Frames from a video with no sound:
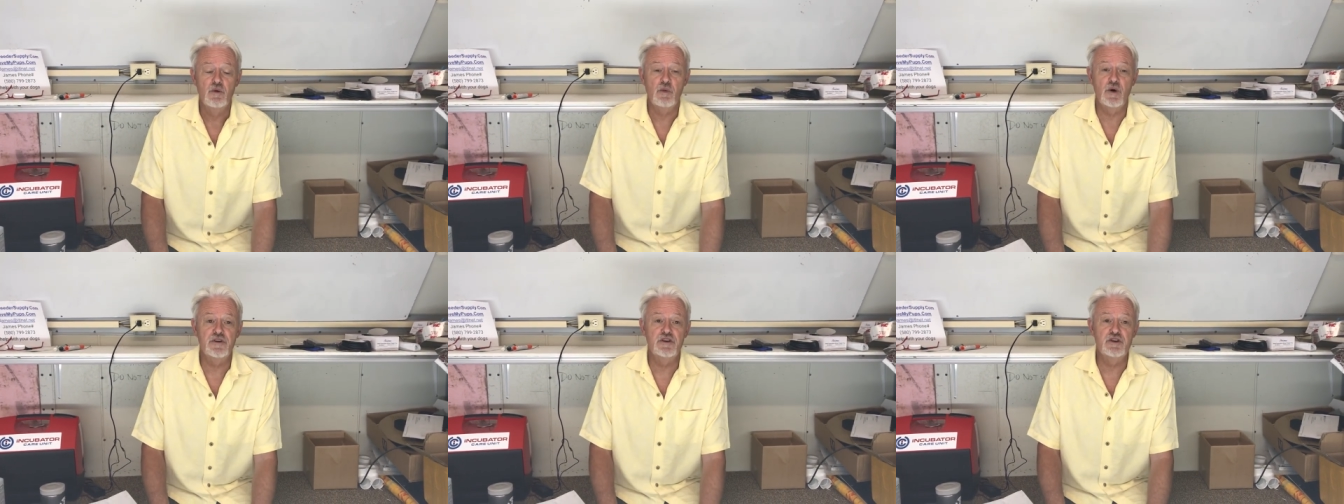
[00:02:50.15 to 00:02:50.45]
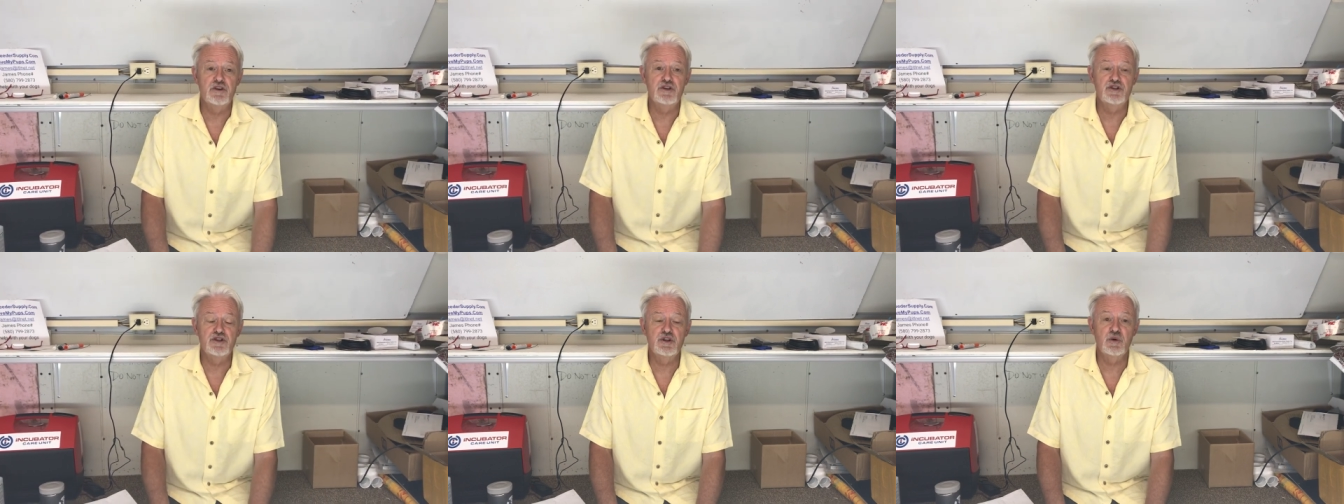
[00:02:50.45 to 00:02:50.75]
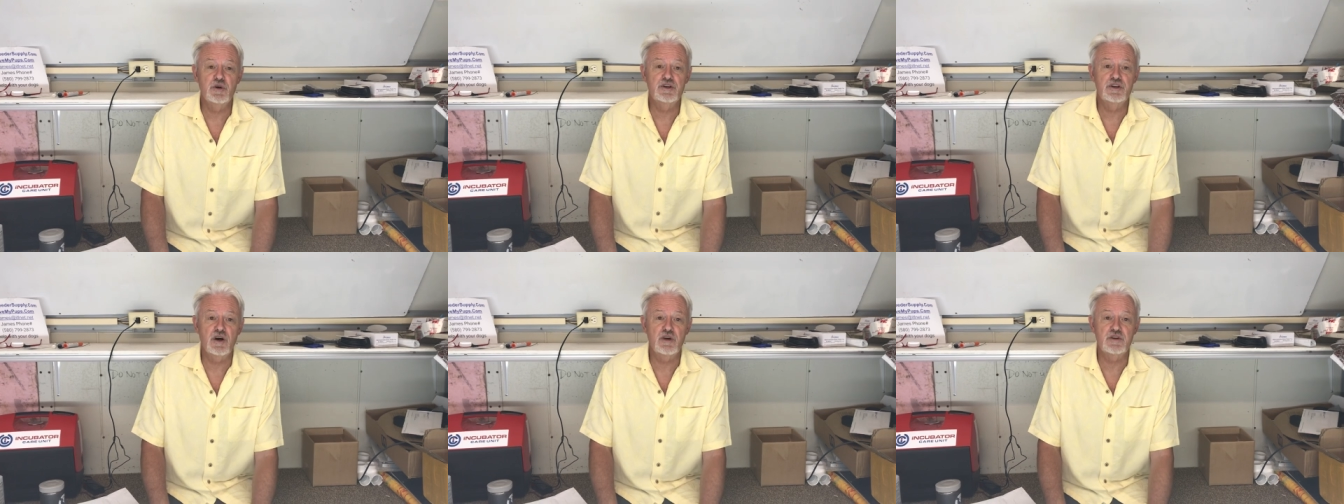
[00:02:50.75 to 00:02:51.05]
whether you
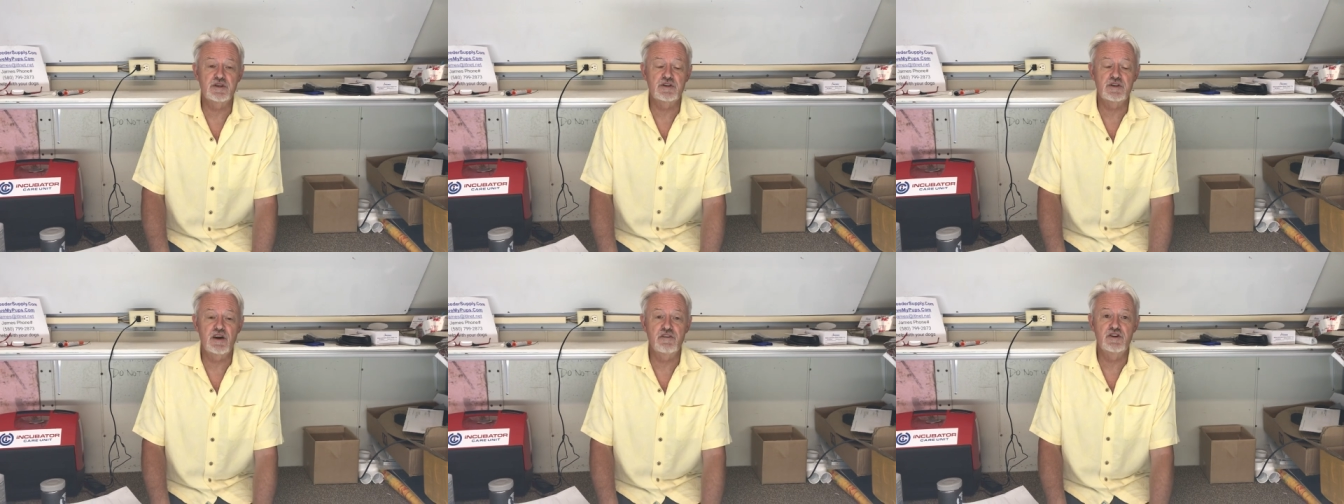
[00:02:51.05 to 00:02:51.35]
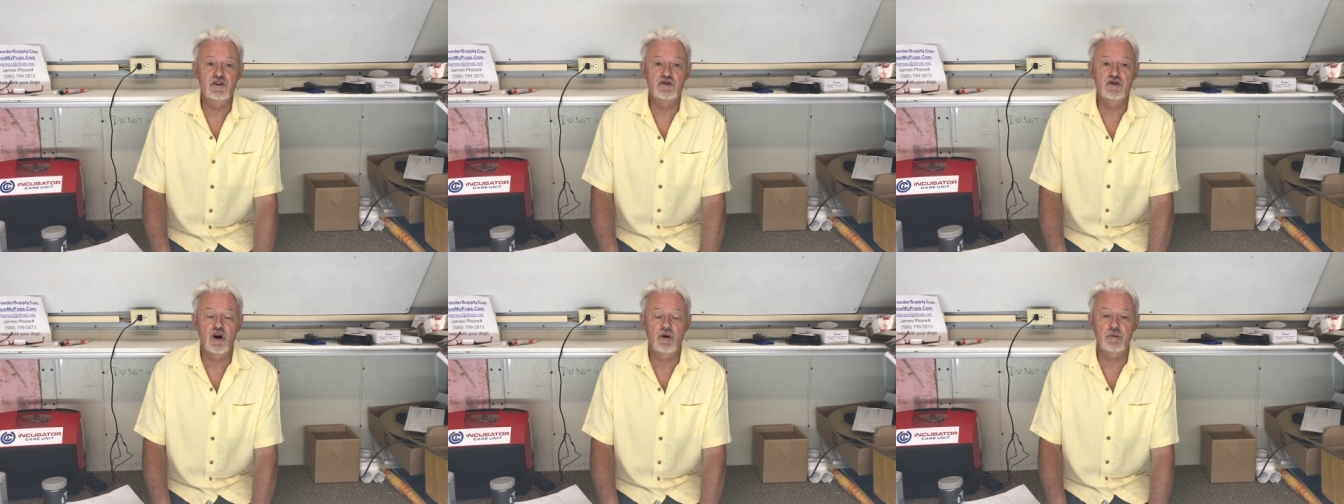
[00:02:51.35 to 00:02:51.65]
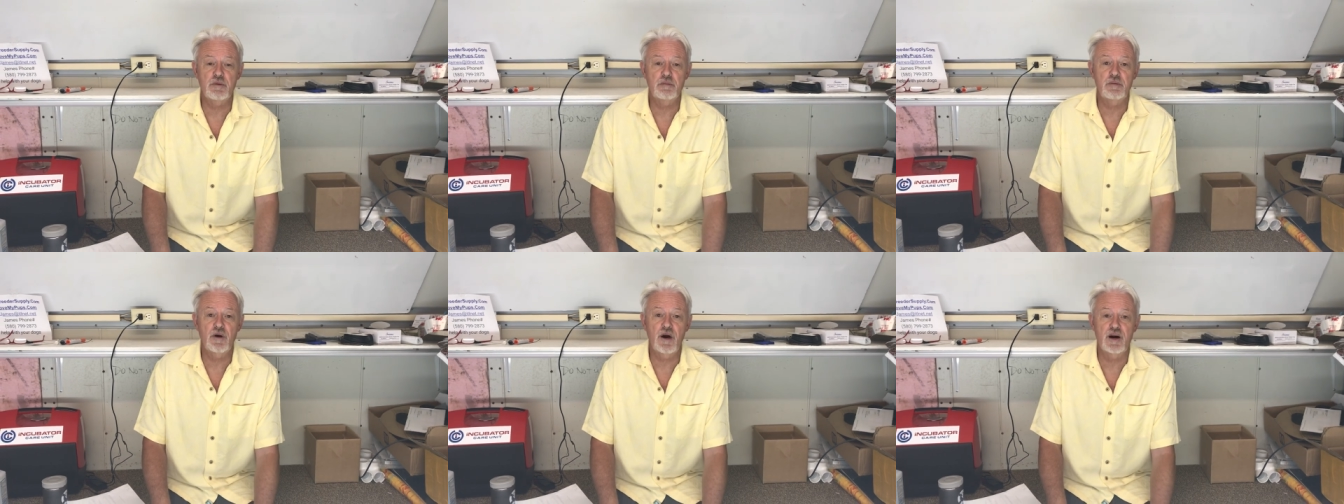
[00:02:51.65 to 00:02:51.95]
do or don't, if you
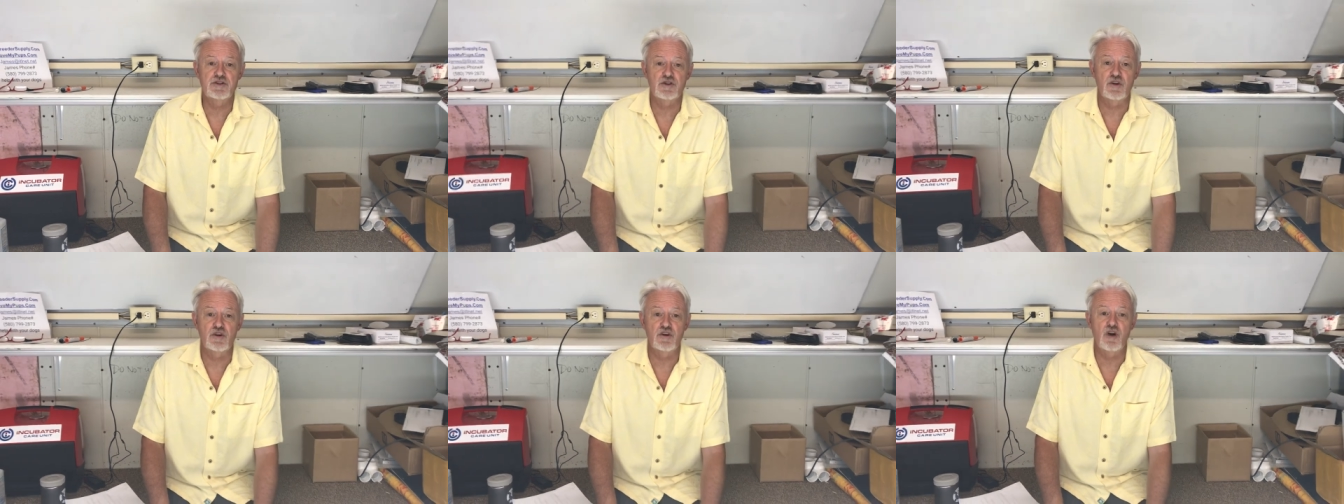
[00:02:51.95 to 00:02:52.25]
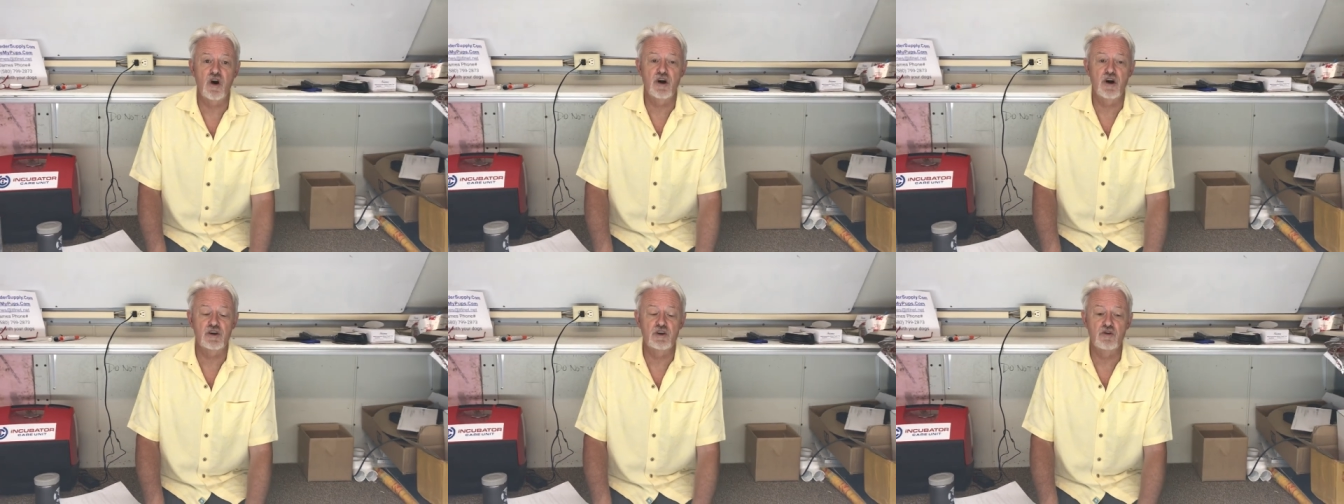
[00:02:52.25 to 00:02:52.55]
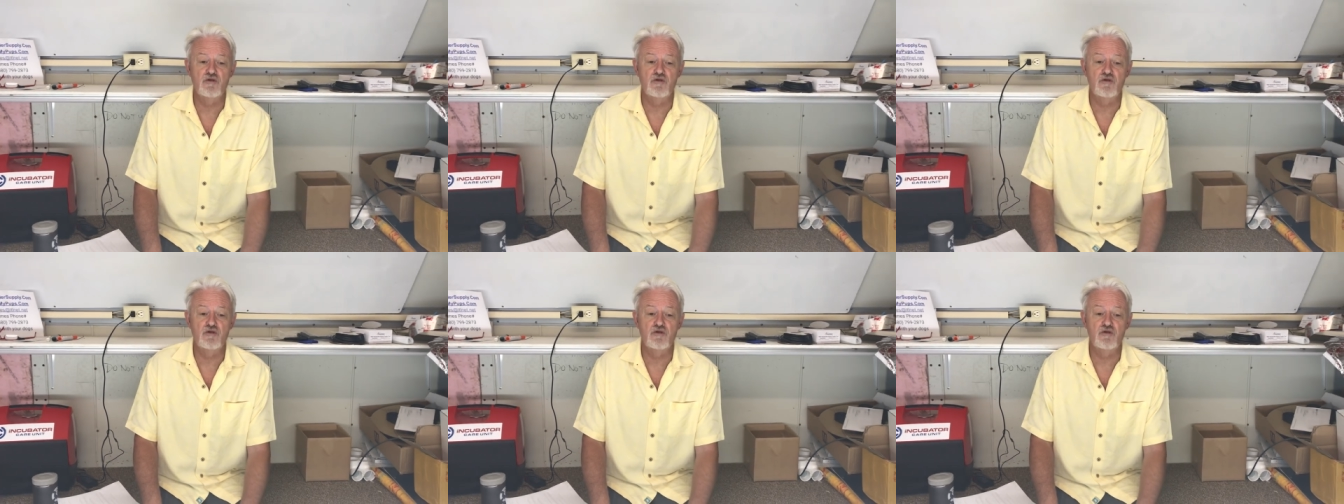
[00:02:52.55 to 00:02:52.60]
drop the price or not,